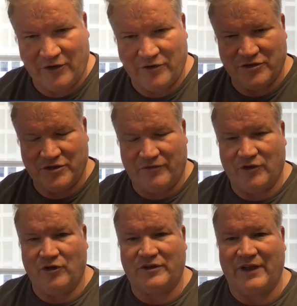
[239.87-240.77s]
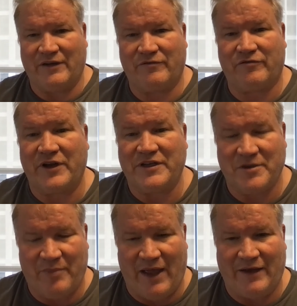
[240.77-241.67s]
users. If you looked at free
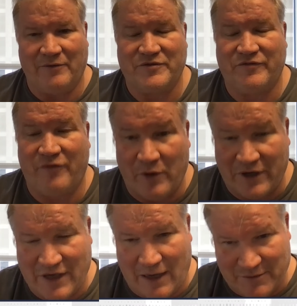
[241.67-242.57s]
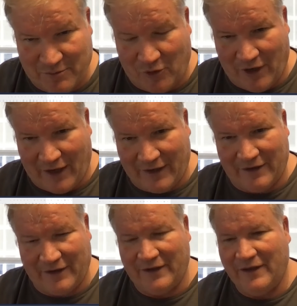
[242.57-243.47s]
Tibet, it was 40 times more
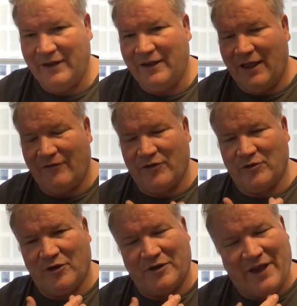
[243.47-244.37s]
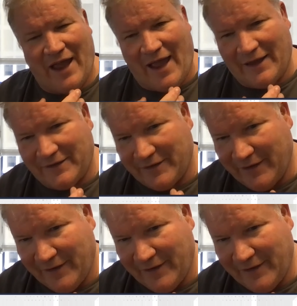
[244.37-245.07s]
likely. If you looked at,